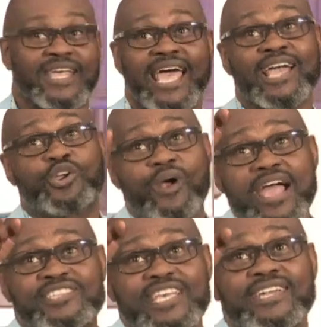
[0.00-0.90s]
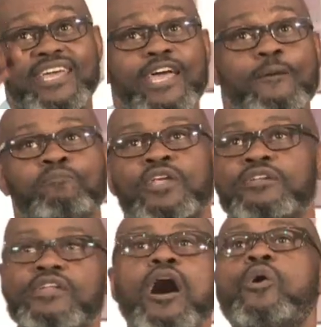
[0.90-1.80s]
And Christ said to him,
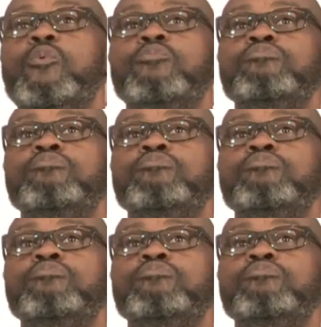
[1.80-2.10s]
"No,